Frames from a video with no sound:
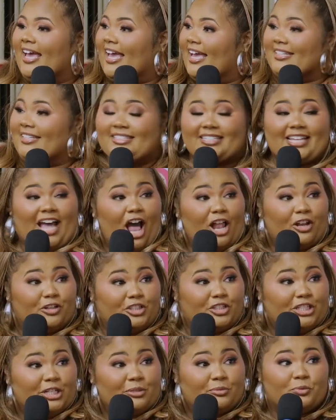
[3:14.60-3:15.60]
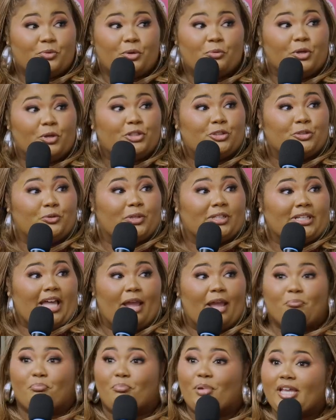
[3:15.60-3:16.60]
And ScholarCHIPS, we were doing
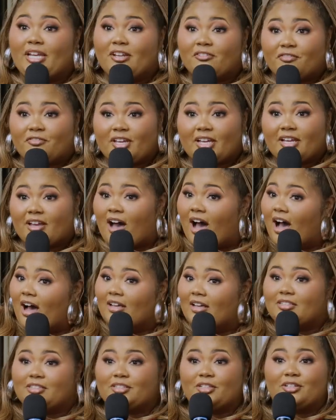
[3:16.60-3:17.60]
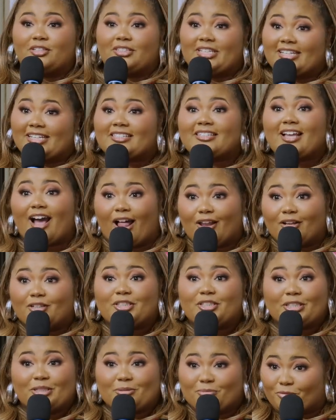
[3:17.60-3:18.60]
like benefit concerts at
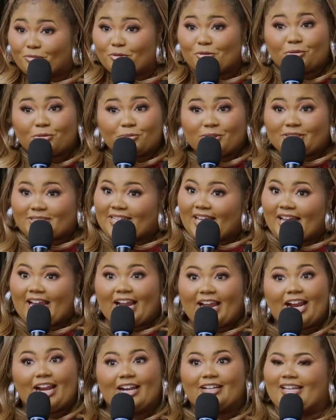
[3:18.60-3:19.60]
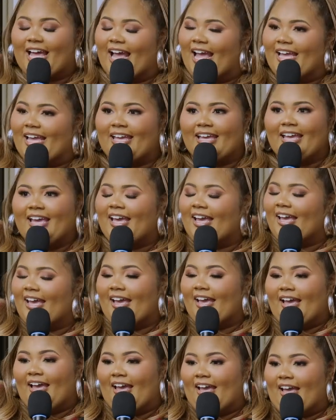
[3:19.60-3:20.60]
ScholarCHIPS. Ruth was there. Like,
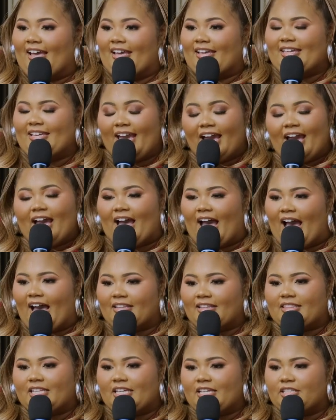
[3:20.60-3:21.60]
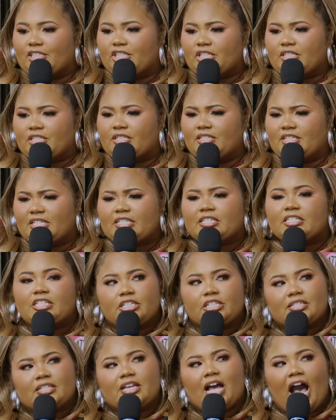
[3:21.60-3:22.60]
yeah, I think
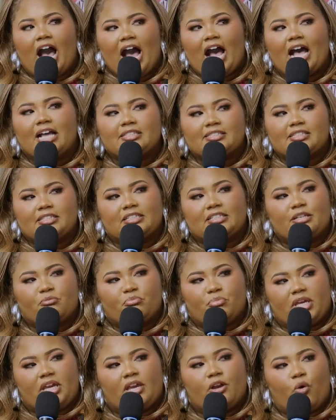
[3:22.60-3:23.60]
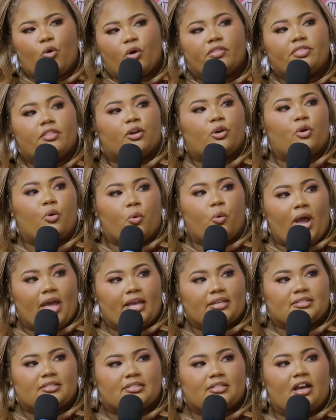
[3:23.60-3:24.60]
just constantly being on the
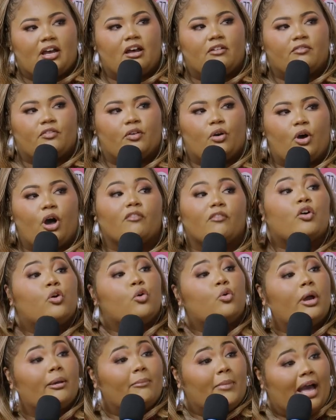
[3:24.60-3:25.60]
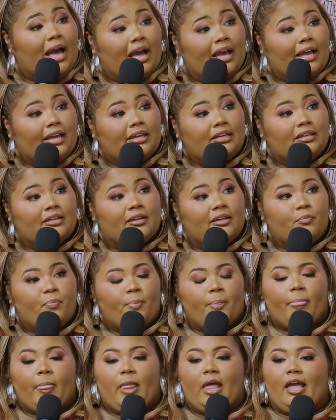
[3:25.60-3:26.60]
quest of who am I,
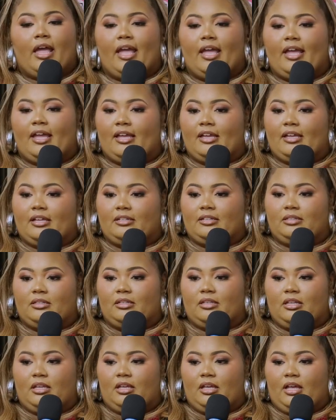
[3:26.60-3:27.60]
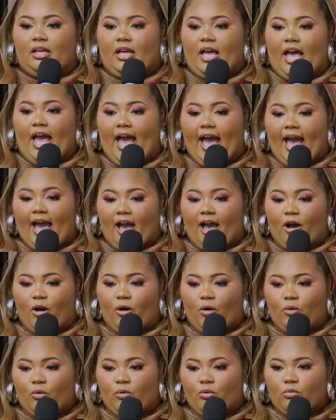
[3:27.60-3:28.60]
and
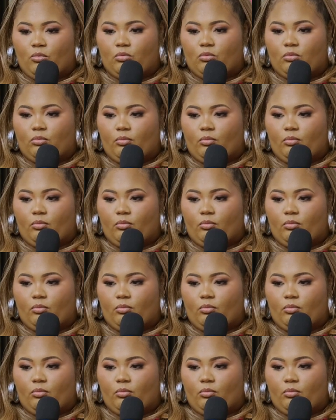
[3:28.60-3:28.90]
how,